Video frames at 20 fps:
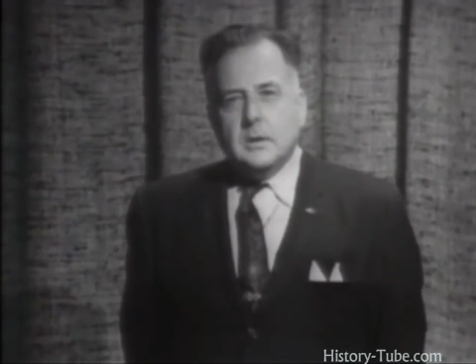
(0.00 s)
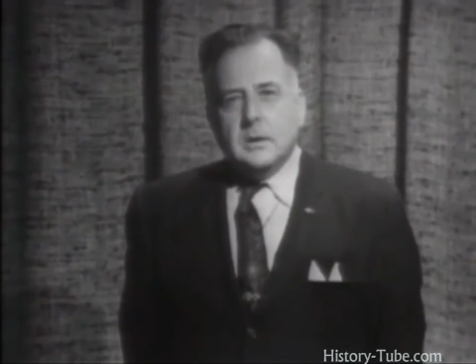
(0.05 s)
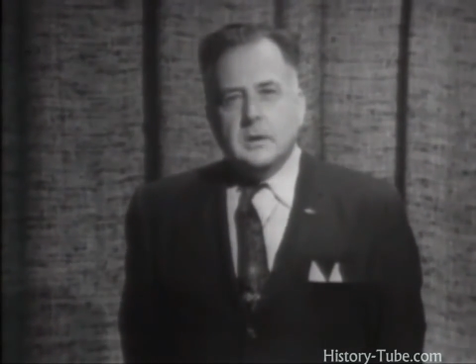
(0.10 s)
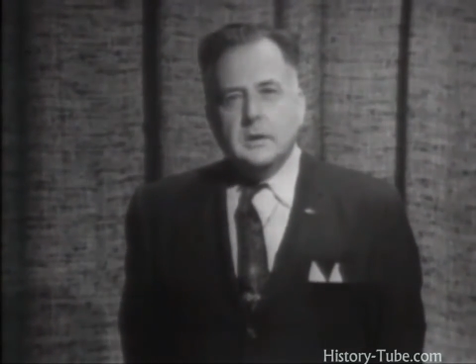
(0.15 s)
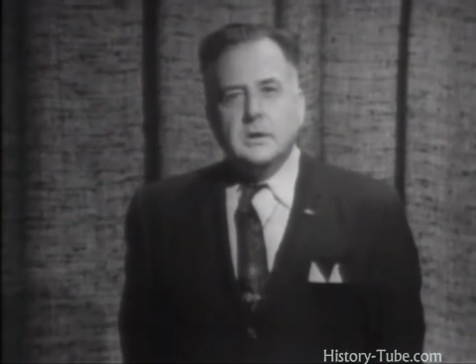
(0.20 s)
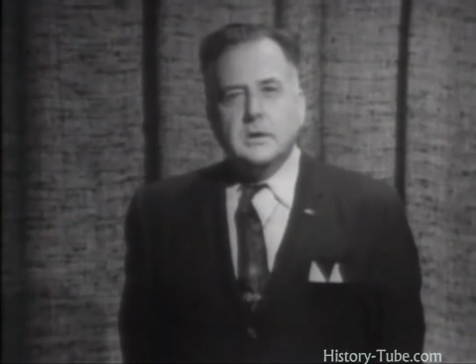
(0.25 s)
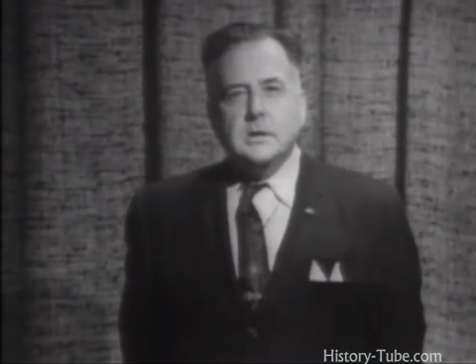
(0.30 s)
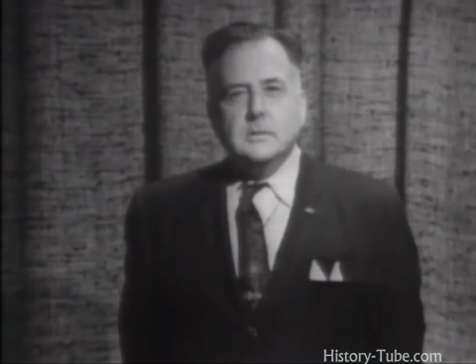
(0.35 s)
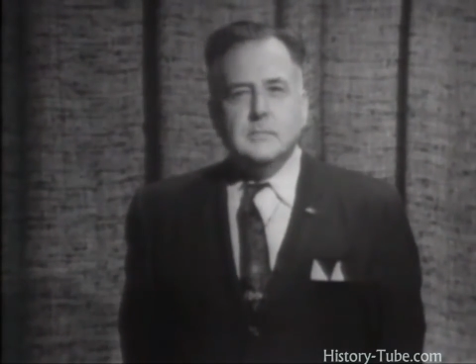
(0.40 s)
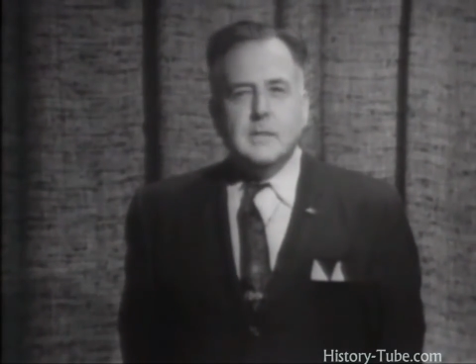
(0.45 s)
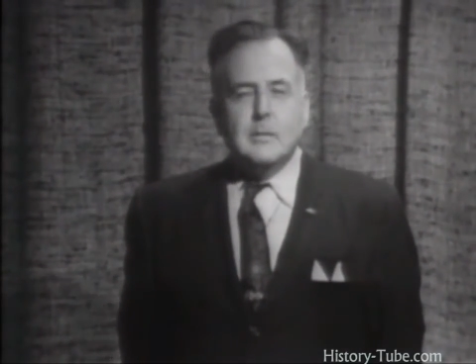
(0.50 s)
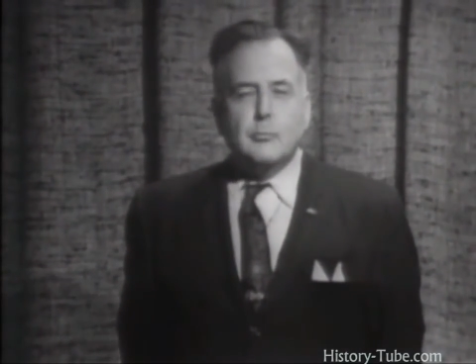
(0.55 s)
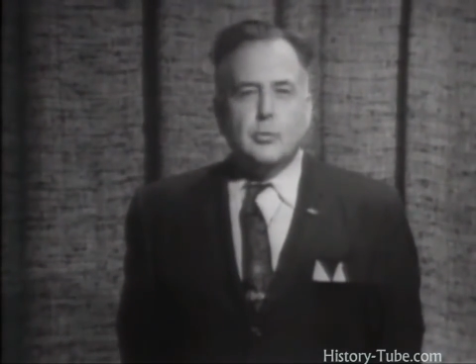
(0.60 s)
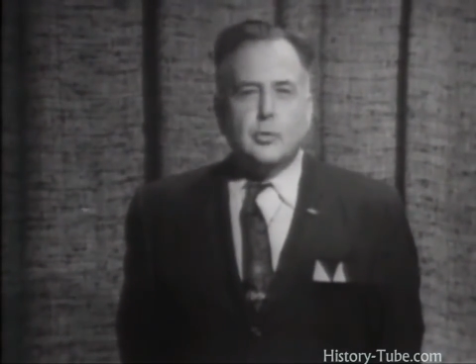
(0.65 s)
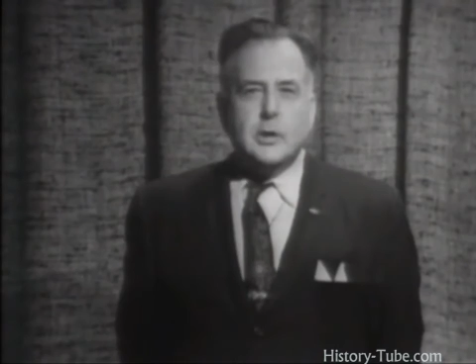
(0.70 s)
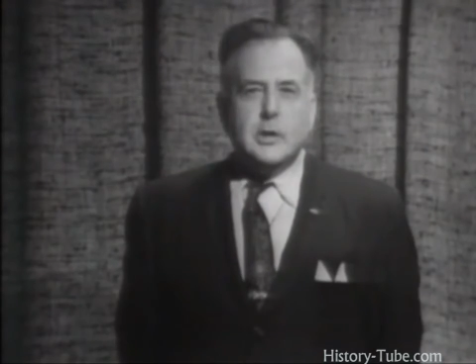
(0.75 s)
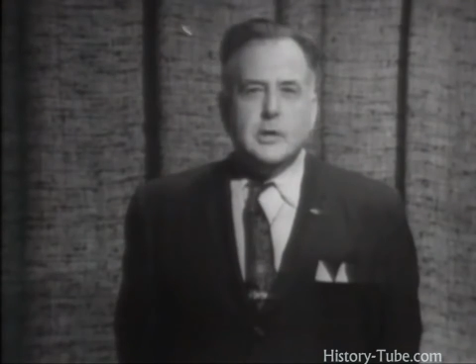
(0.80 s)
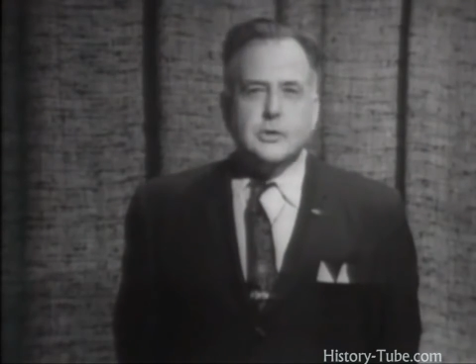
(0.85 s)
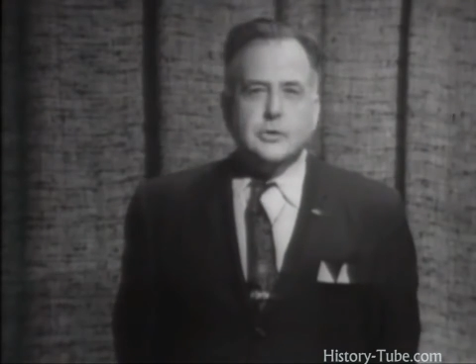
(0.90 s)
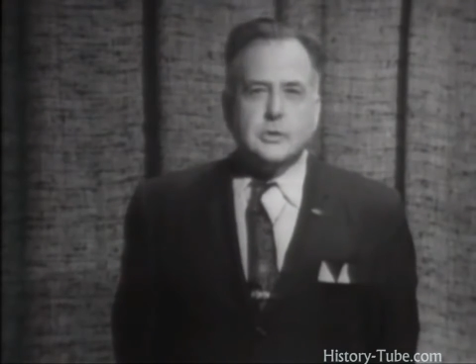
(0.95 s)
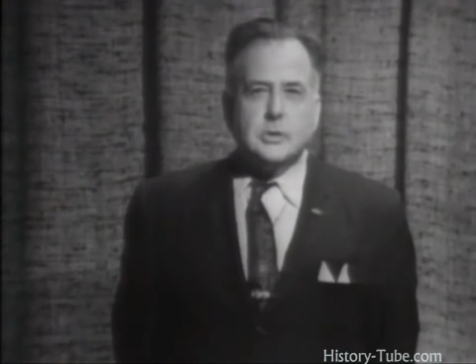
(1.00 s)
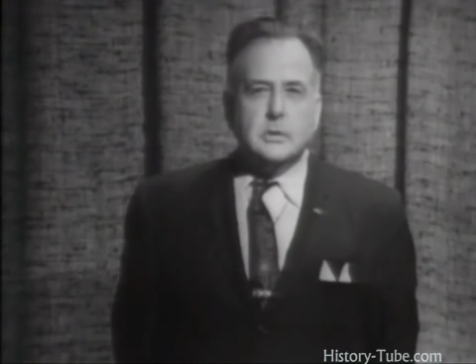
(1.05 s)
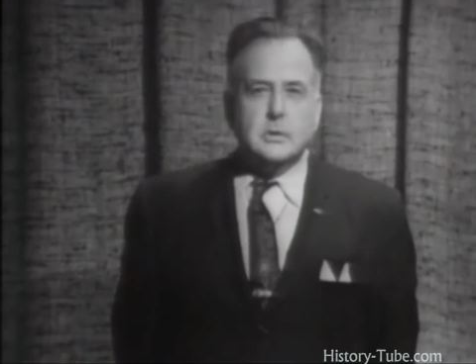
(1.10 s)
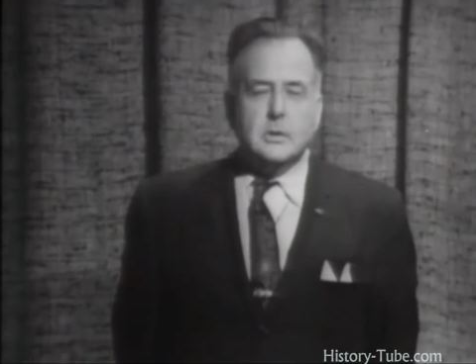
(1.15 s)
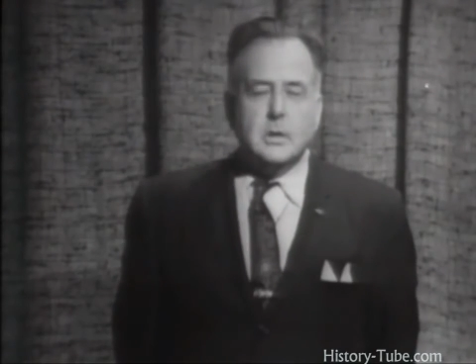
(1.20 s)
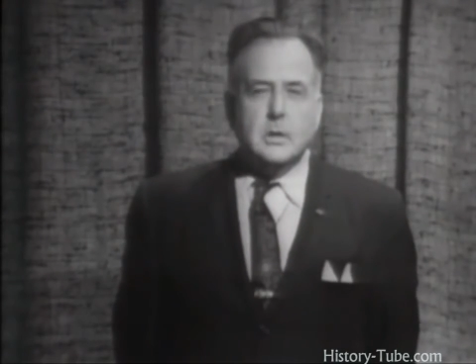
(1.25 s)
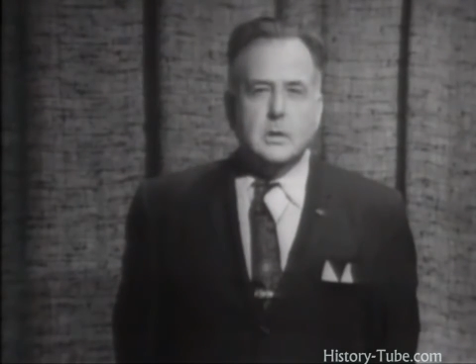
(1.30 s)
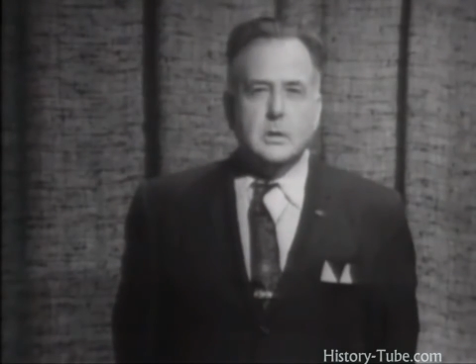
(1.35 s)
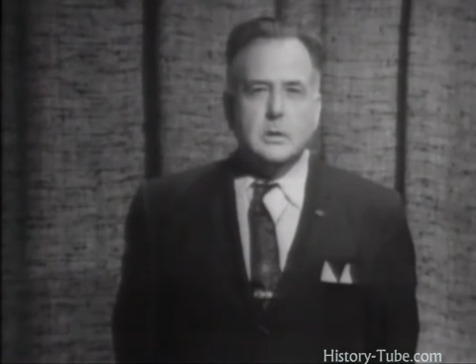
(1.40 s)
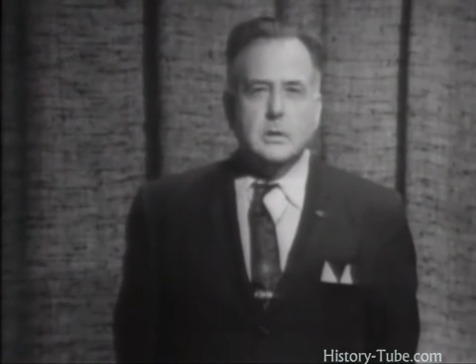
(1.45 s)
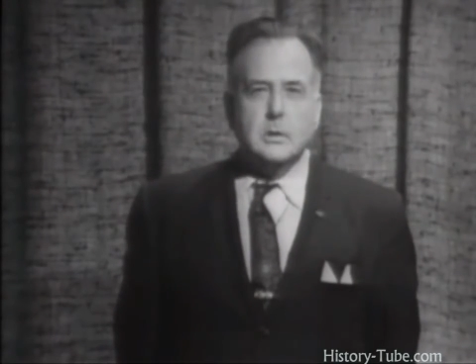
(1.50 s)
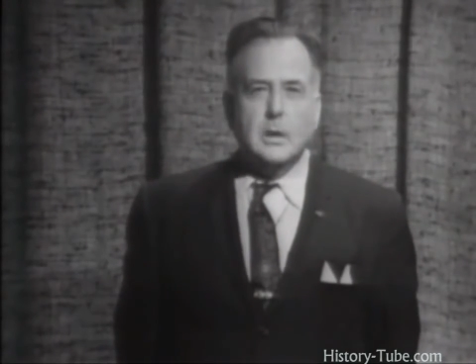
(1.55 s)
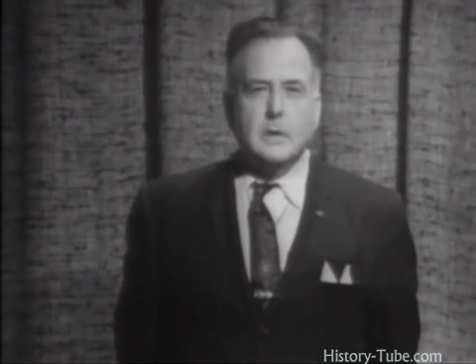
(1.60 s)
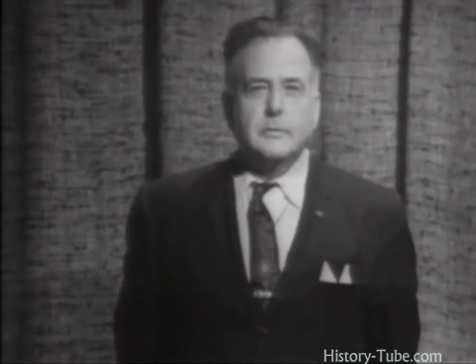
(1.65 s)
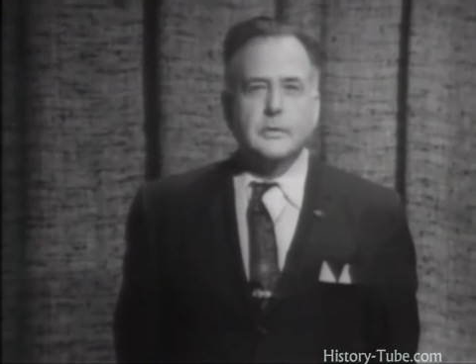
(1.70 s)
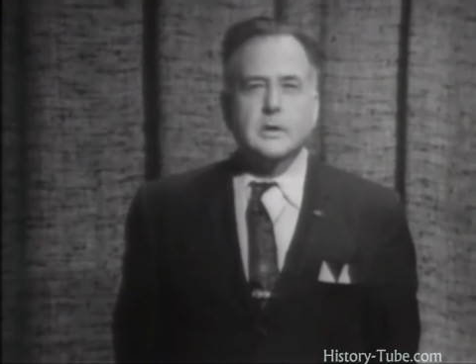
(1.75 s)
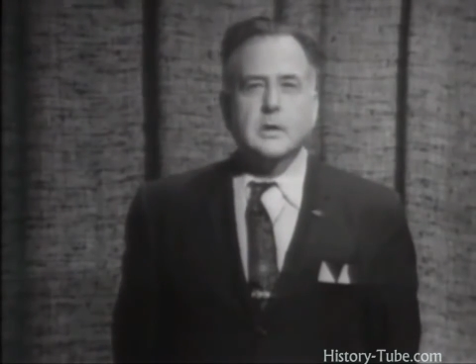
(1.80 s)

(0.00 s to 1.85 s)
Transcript: in commemoration of the